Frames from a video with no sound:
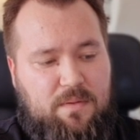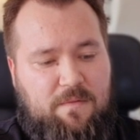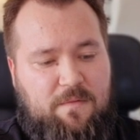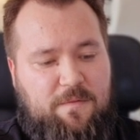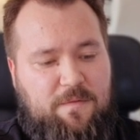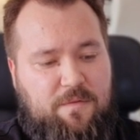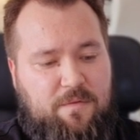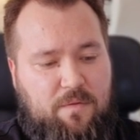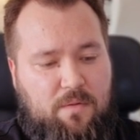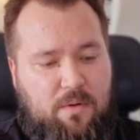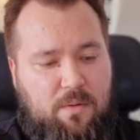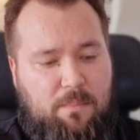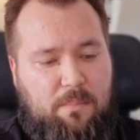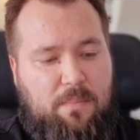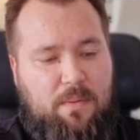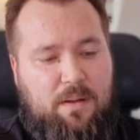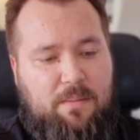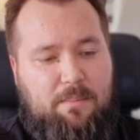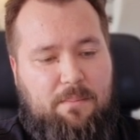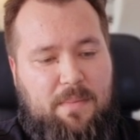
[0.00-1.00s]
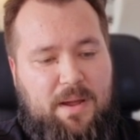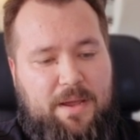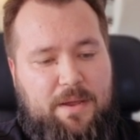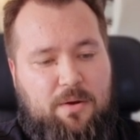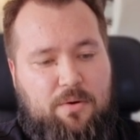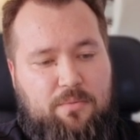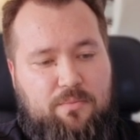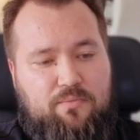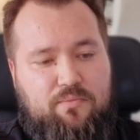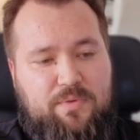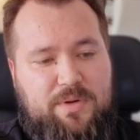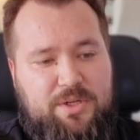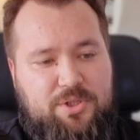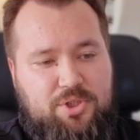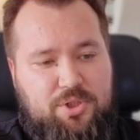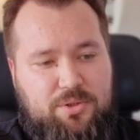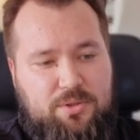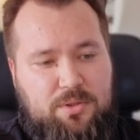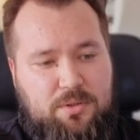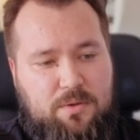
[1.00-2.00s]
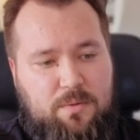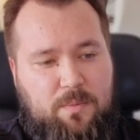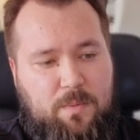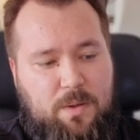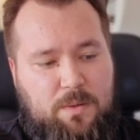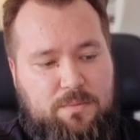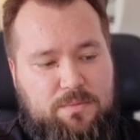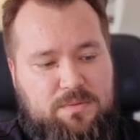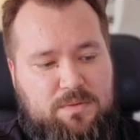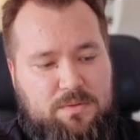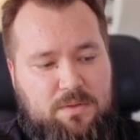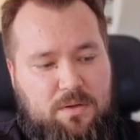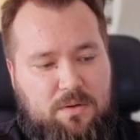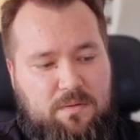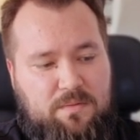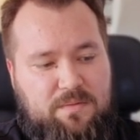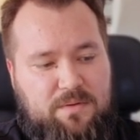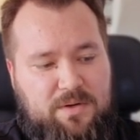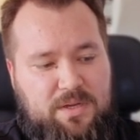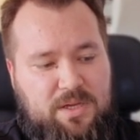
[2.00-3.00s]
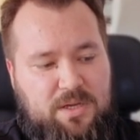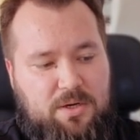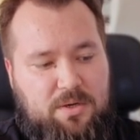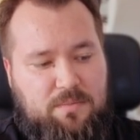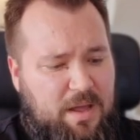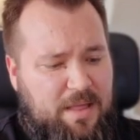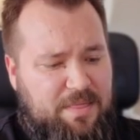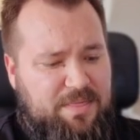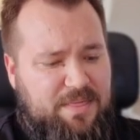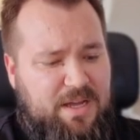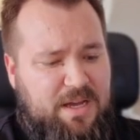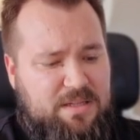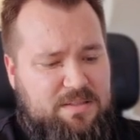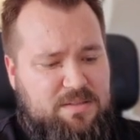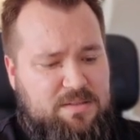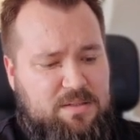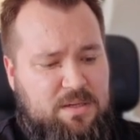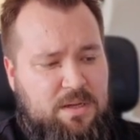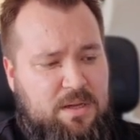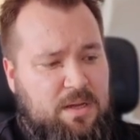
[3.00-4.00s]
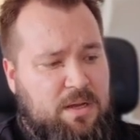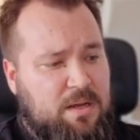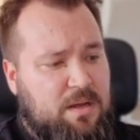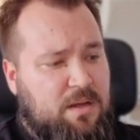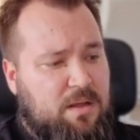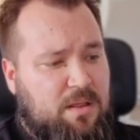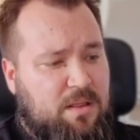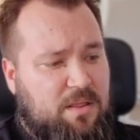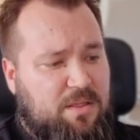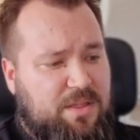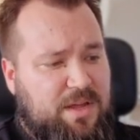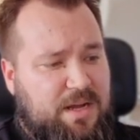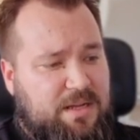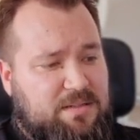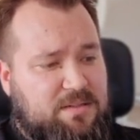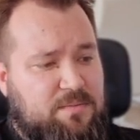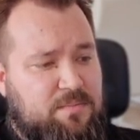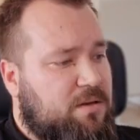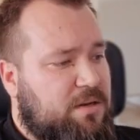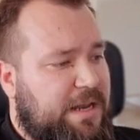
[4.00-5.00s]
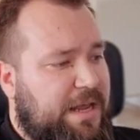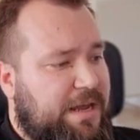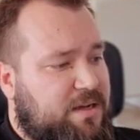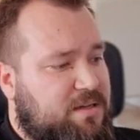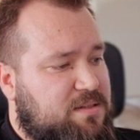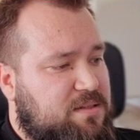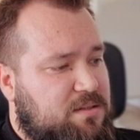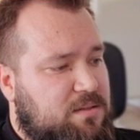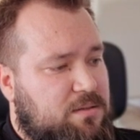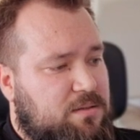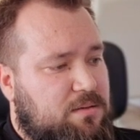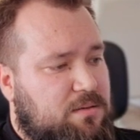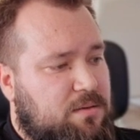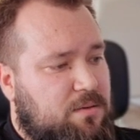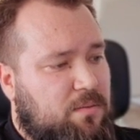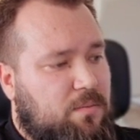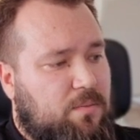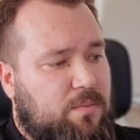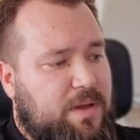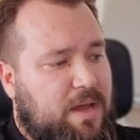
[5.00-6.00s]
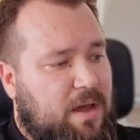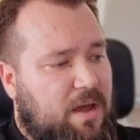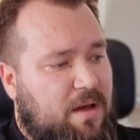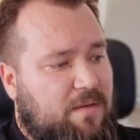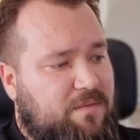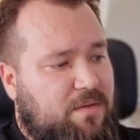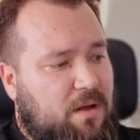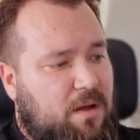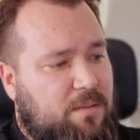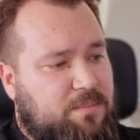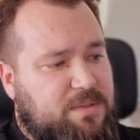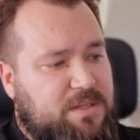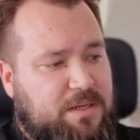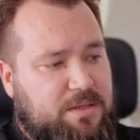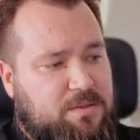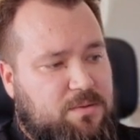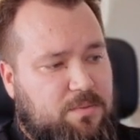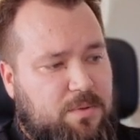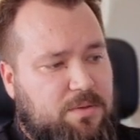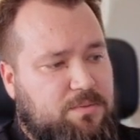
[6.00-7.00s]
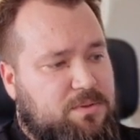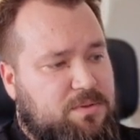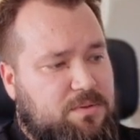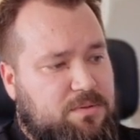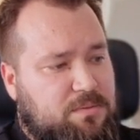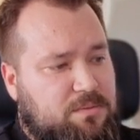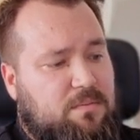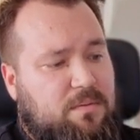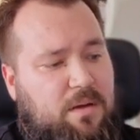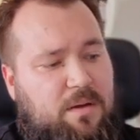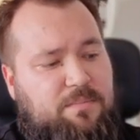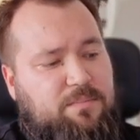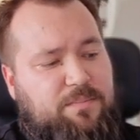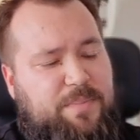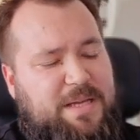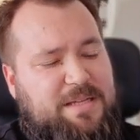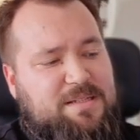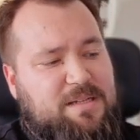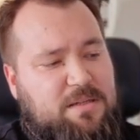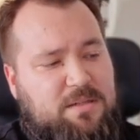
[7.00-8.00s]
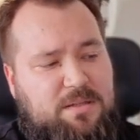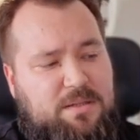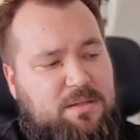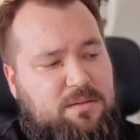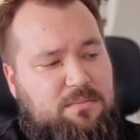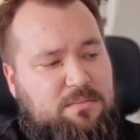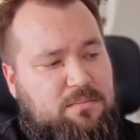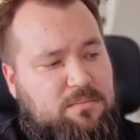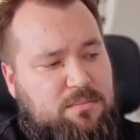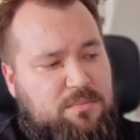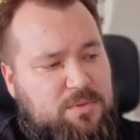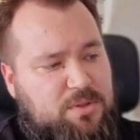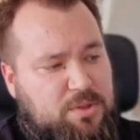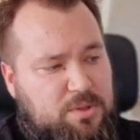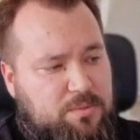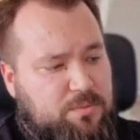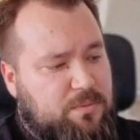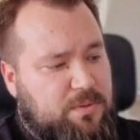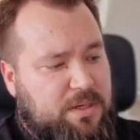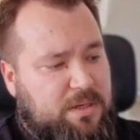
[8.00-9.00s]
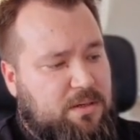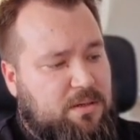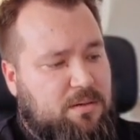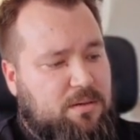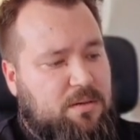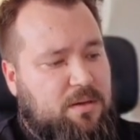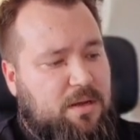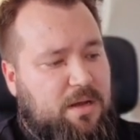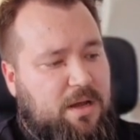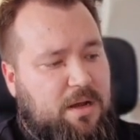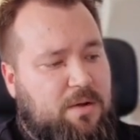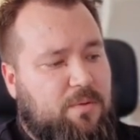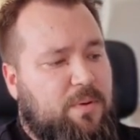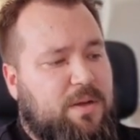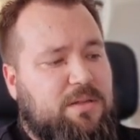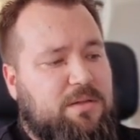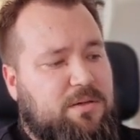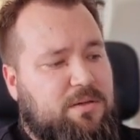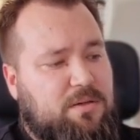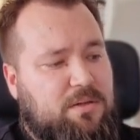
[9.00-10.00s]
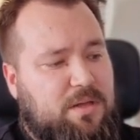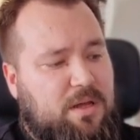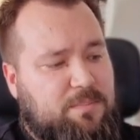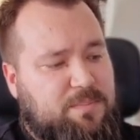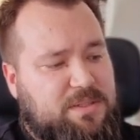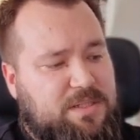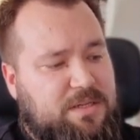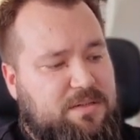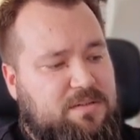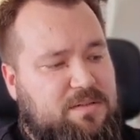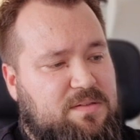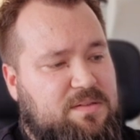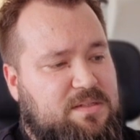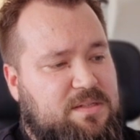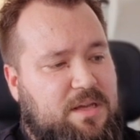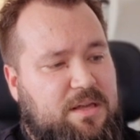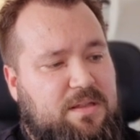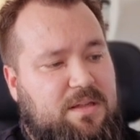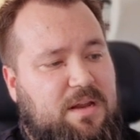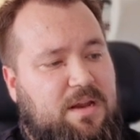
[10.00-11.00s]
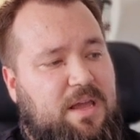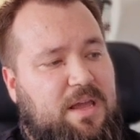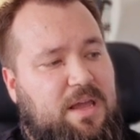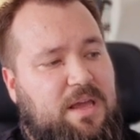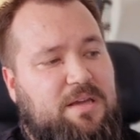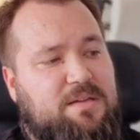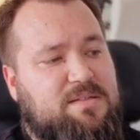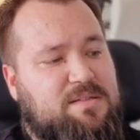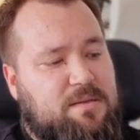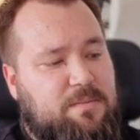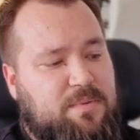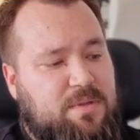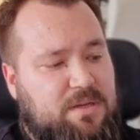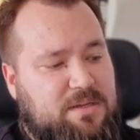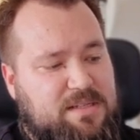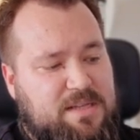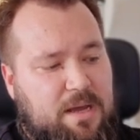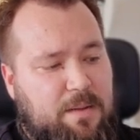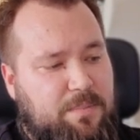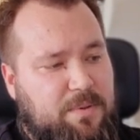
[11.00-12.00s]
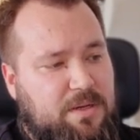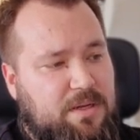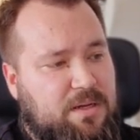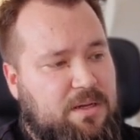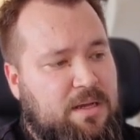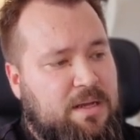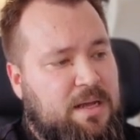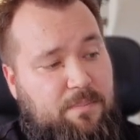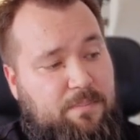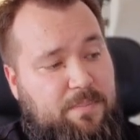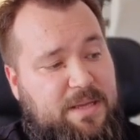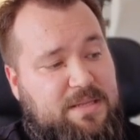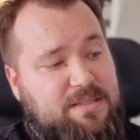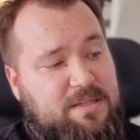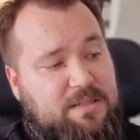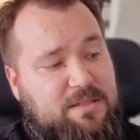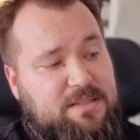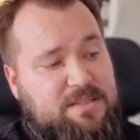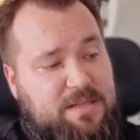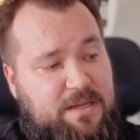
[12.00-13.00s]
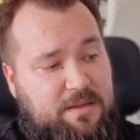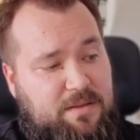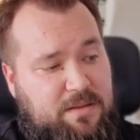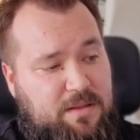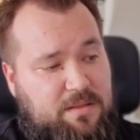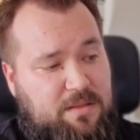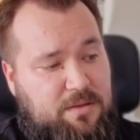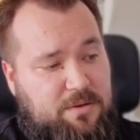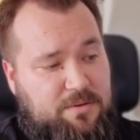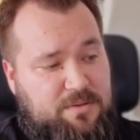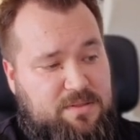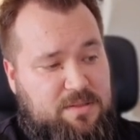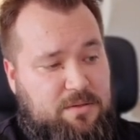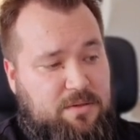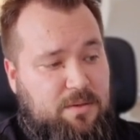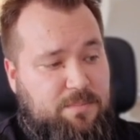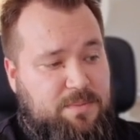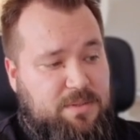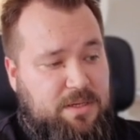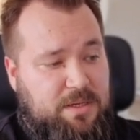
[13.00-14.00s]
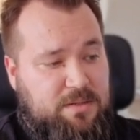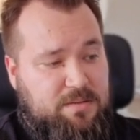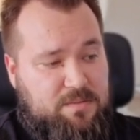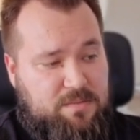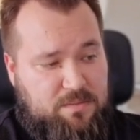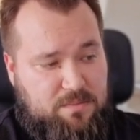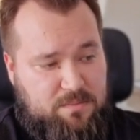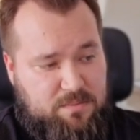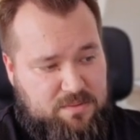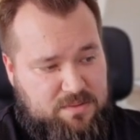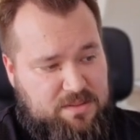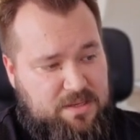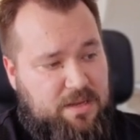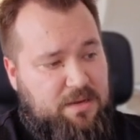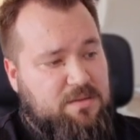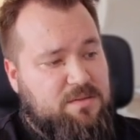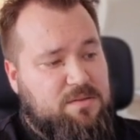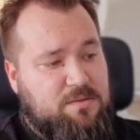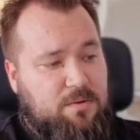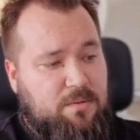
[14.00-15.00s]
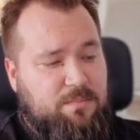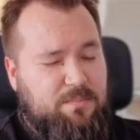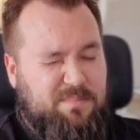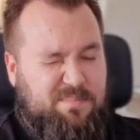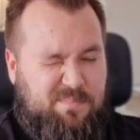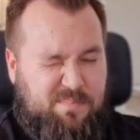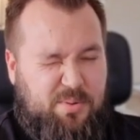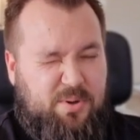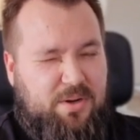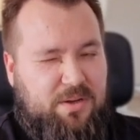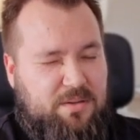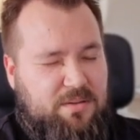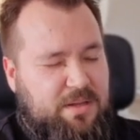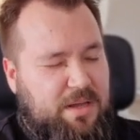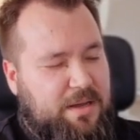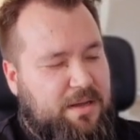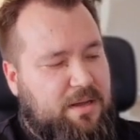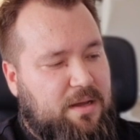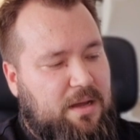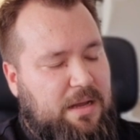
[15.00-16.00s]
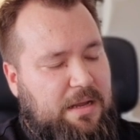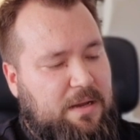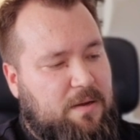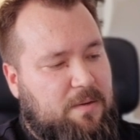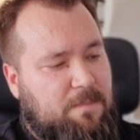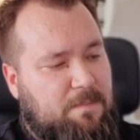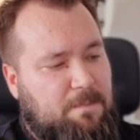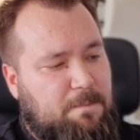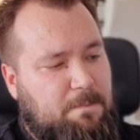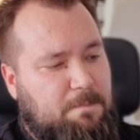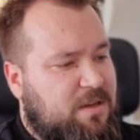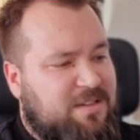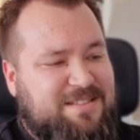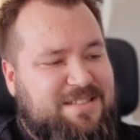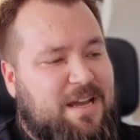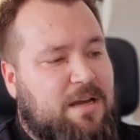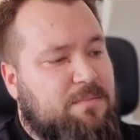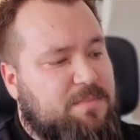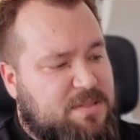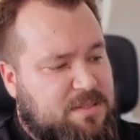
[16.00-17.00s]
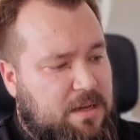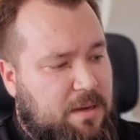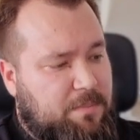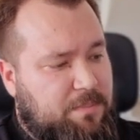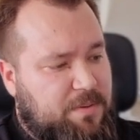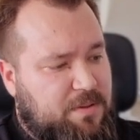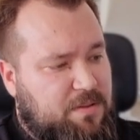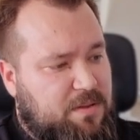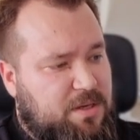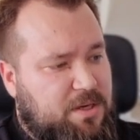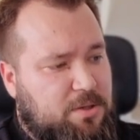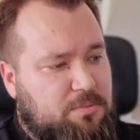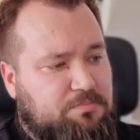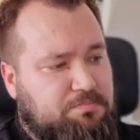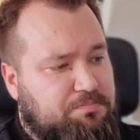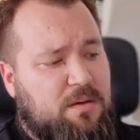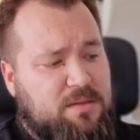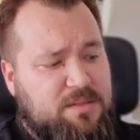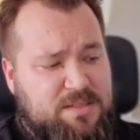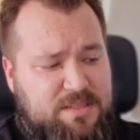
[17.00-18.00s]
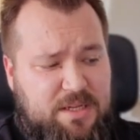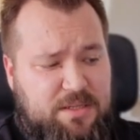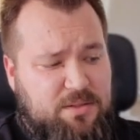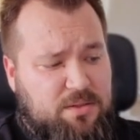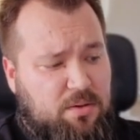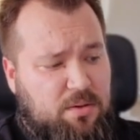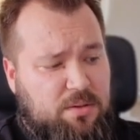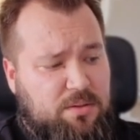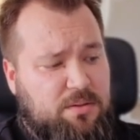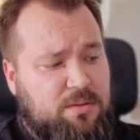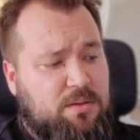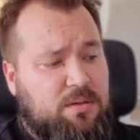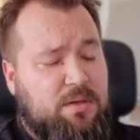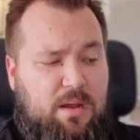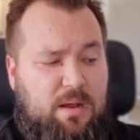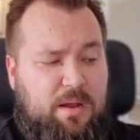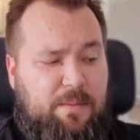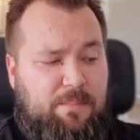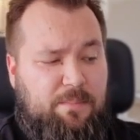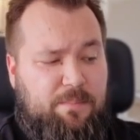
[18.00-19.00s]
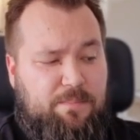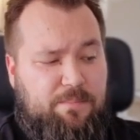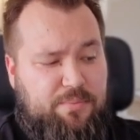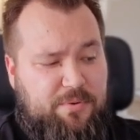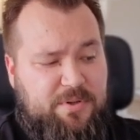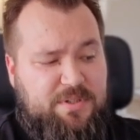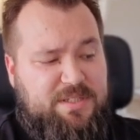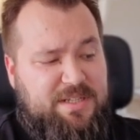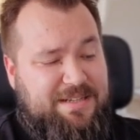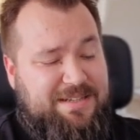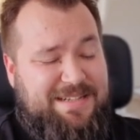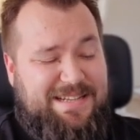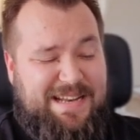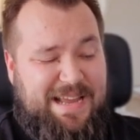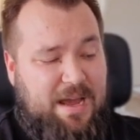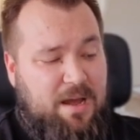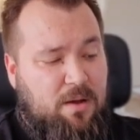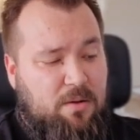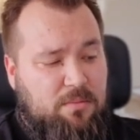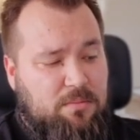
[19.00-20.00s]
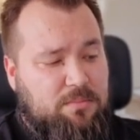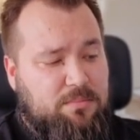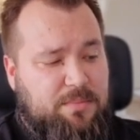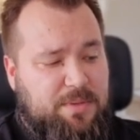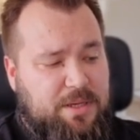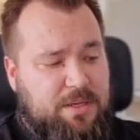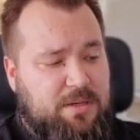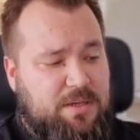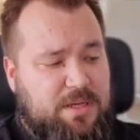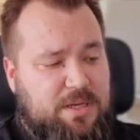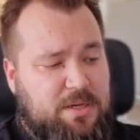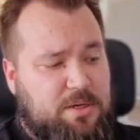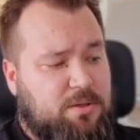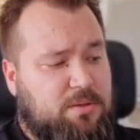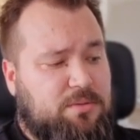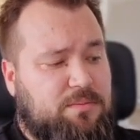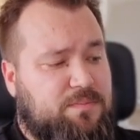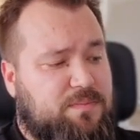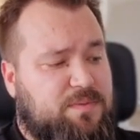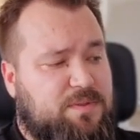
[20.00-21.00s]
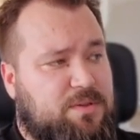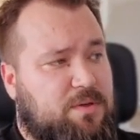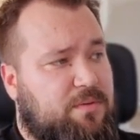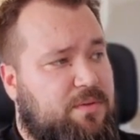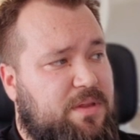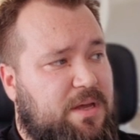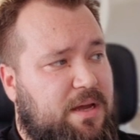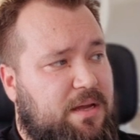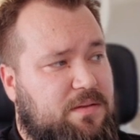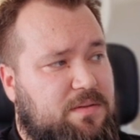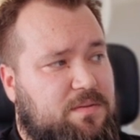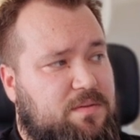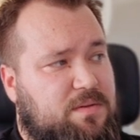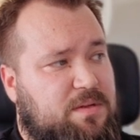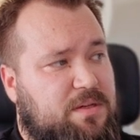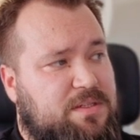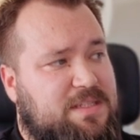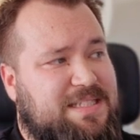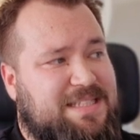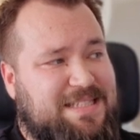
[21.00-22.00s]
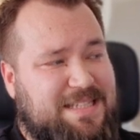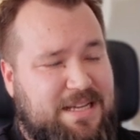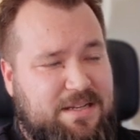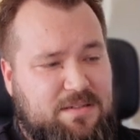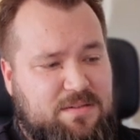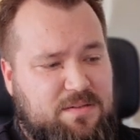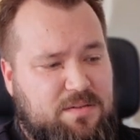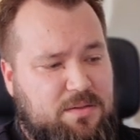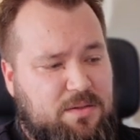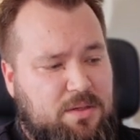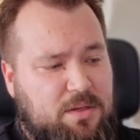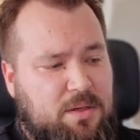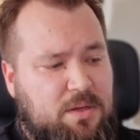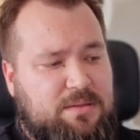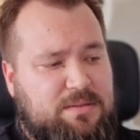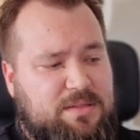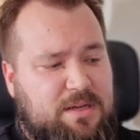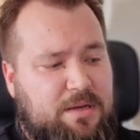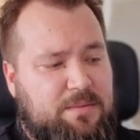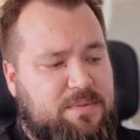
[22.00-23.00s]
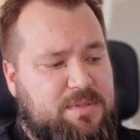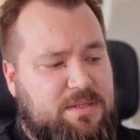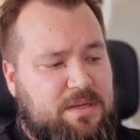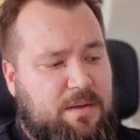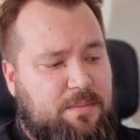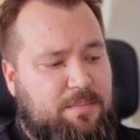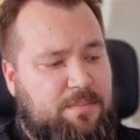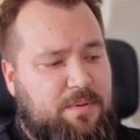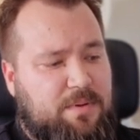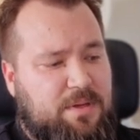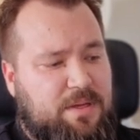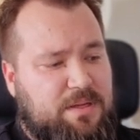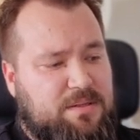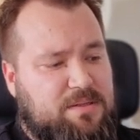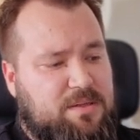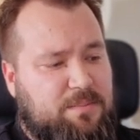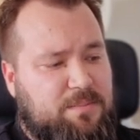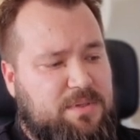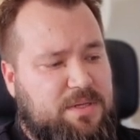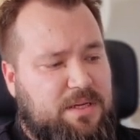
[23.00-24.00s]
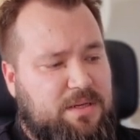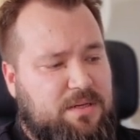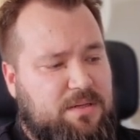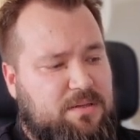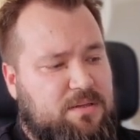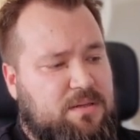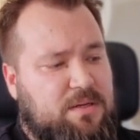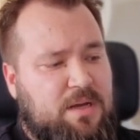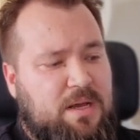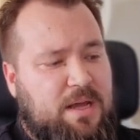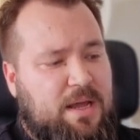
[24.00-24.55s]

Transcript: from my original quote over here. And that's that. Next, we have update quote. I'm basically doing a quick little update to say that, hey, something's happening. Basically saying that there is an update status. So I'm putting like um, timestamp in there. Sent on, I'm printing now in here so that the sent timestamp gets updated.